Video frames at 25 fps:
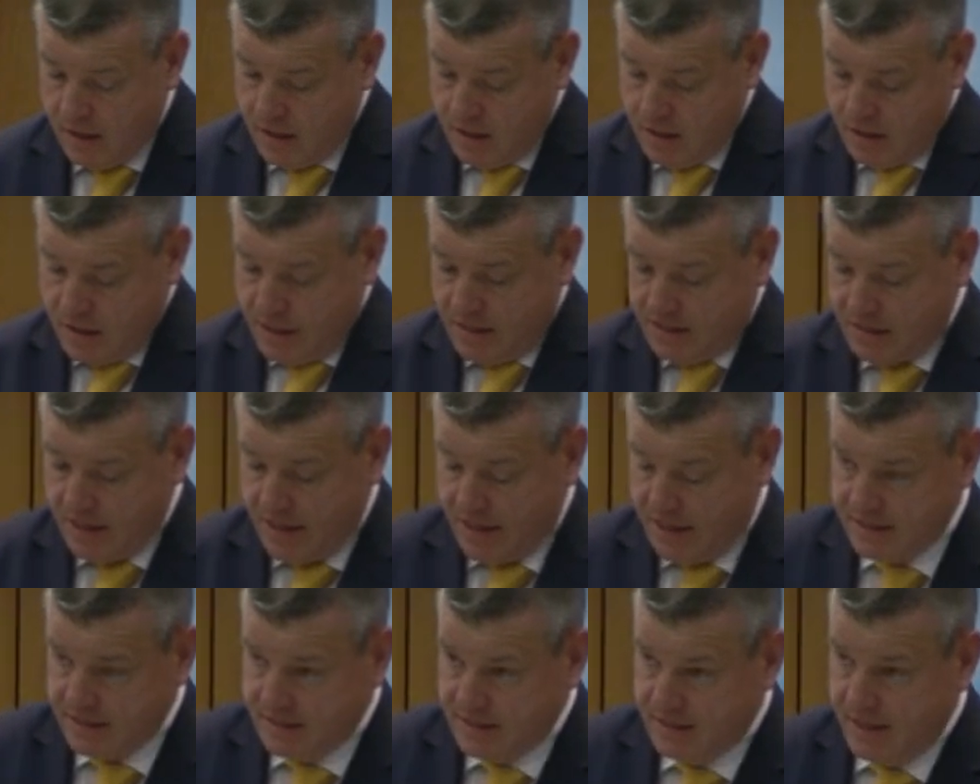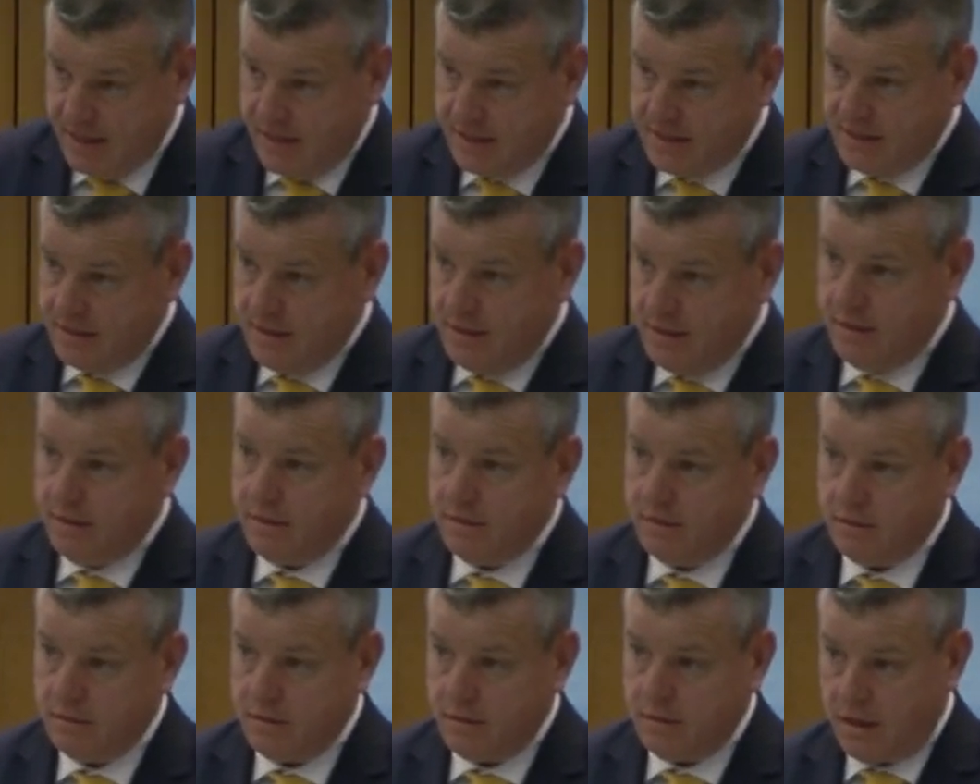this legislation
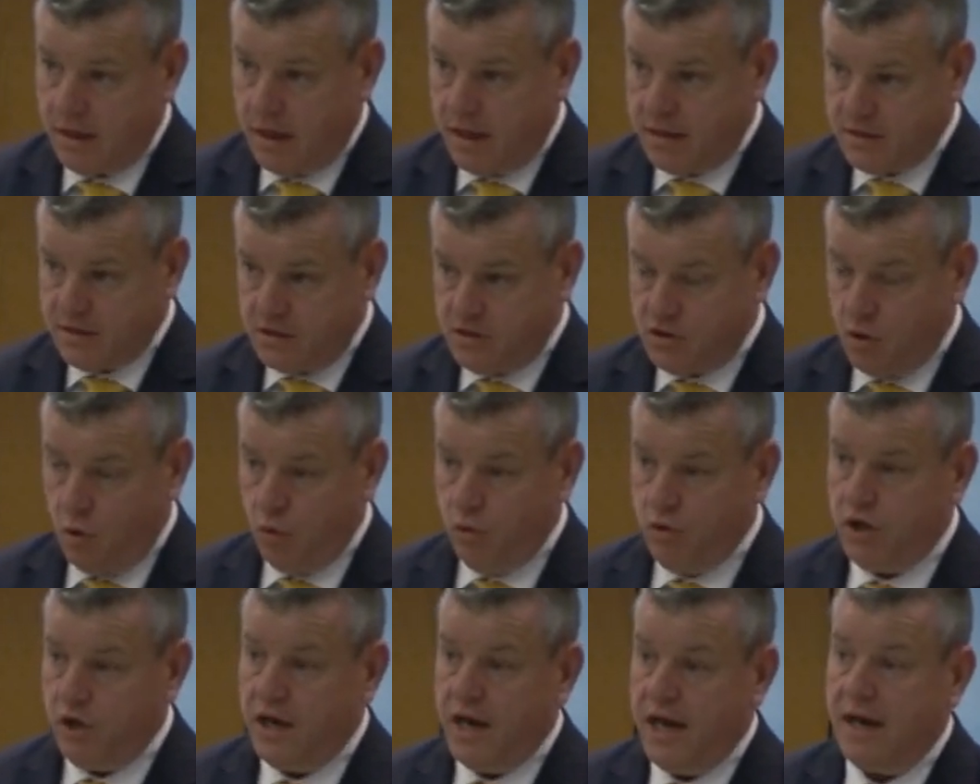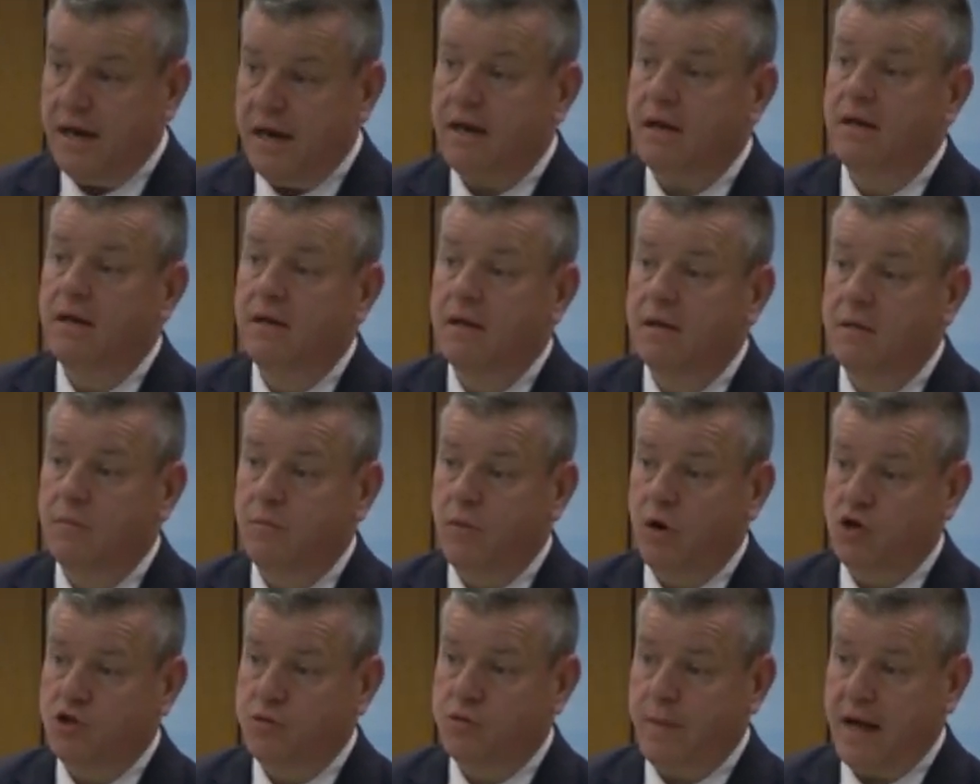has its own unique
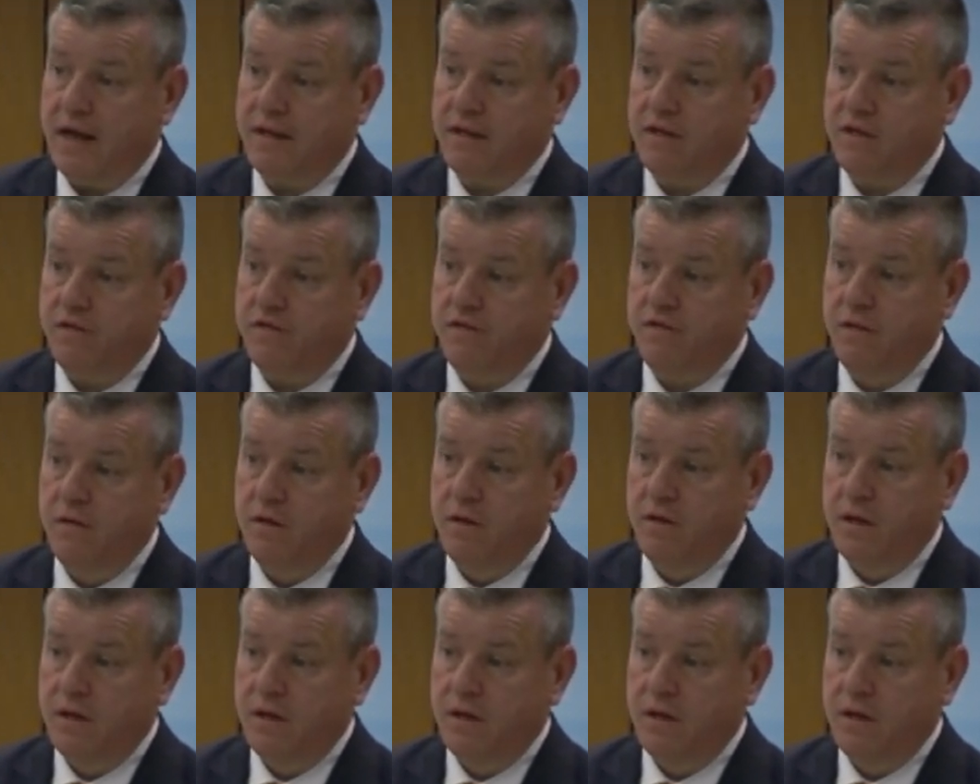perspective.